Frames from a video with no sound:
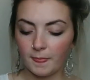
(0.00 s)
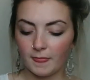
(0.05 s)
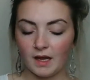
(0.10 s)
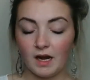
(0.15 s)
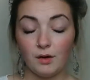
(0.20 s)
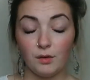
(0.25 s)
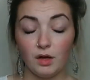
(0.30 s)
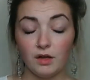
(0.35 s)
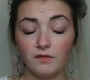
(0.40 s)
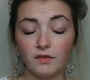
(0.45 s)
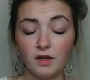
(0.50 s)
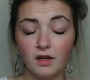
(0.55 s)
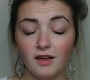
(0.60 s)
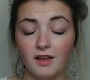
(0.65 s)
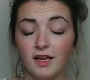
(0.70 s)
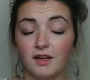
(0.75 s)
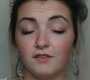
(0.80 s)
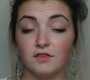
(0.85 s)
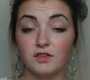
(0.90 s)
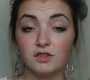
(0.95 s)
However,
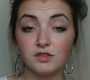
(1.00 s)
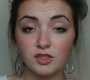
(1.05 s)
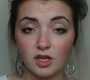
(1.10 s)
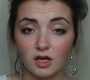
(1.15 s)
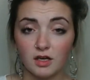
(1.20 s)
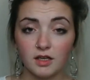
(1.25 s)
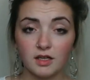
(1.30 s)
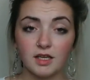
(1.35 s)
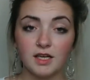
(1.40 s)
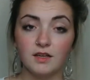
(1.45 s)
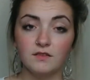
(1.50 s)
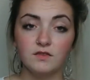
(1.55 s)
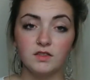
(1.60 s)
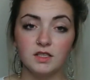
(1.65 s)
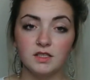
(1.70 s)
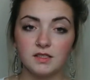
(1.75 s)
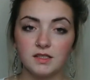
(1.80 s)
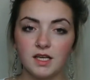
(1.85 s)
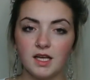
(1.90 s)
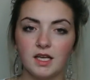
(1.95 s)
if you start looking after your
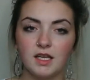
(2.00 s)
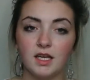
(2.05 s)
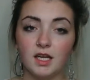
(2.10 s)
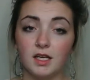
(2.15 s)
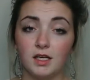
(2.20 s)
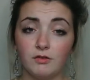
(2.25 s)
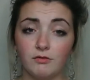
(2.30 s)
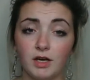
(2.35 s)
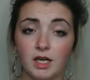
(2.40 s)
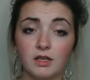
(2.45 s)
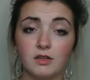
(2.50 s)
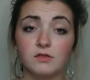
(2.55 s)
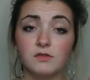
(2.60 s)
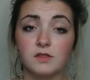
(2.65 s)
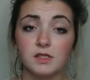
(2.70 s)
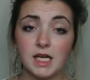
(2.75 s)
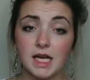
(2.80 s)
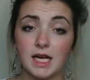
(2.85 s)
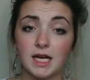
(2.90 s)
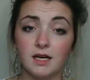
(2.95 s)
skin and your wrinkles
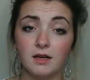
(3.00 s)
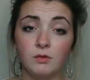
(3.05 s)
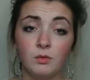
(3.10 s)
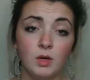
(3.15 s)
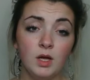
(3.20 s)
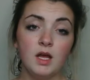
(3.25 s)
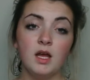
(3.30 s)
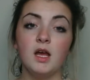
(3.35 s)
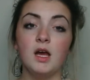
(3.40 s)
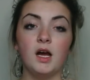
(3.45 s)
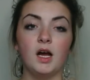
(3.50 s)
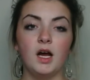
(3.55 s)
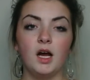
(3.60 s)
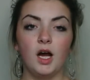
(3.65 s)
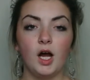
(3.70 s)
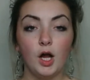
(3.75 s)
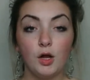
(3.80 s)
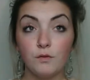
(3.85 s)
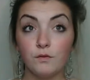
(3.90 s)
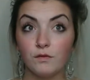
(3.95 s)
now,
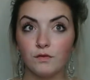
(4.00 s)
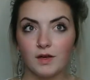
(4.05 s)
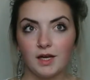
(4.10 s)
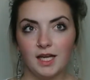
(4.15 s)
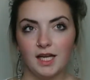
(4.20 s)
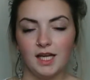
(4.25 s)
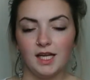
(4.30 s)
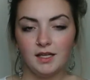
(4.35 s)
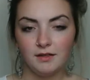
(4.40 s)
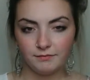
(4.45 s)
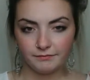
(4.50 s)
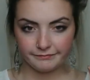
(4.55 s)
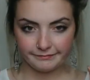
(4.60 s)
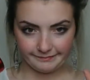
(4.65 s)
hopefully